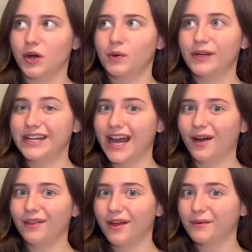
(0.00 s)
now
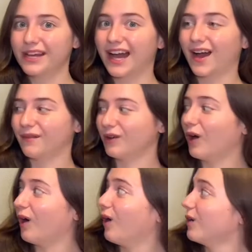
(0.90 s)
that we have
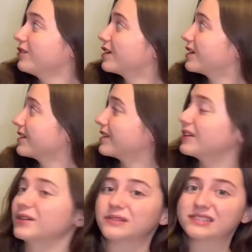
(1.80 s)
all the
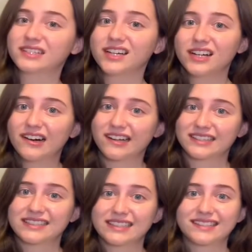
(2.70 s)
clothes,
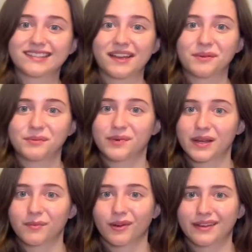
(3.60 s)
honestly this is like way
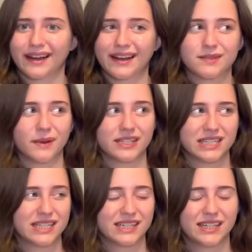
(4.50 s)
more than I
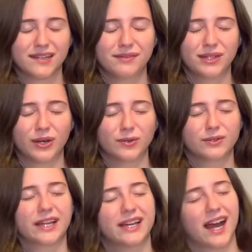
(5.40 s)
expected, even though
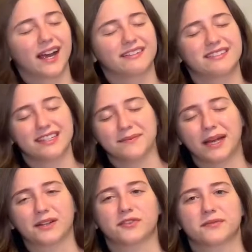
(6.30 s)
like I see my
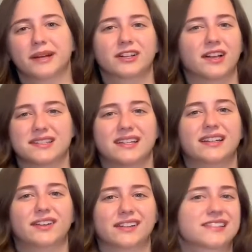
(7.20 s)
clothes in my closet and
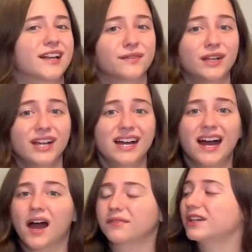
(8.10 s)
all that stuff.
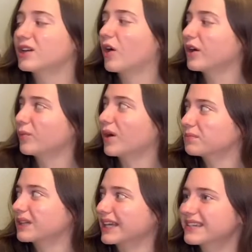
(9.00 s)
Having it all in one
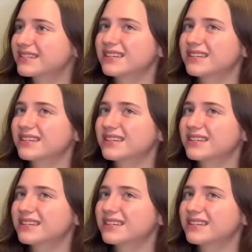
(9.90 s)
place,